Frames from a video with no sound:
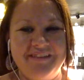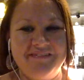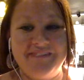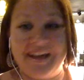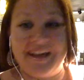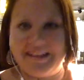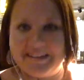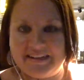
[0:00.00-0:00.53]

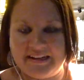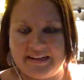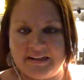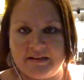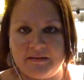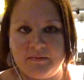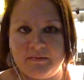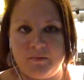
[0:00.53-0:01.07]

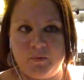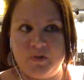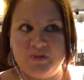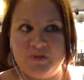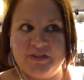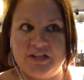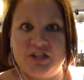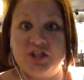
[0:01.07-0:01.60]
validated when you
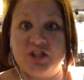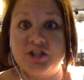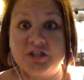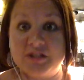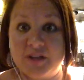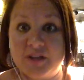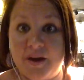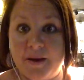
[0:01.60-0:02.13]
say just
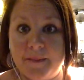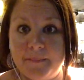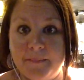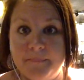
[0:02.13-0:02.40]
stop.